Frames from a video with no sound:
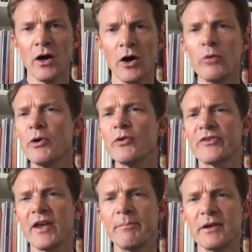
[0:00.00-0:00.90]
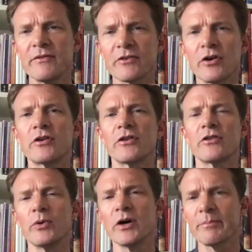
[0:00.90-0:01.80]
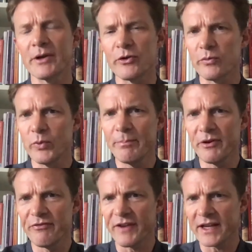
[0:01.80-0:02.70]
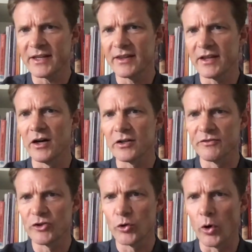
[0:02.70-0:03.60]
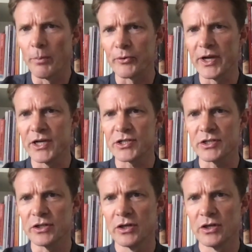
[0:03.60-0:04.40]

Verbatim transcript: Homo sapiens conquered the world because we perfected the art of cooperation.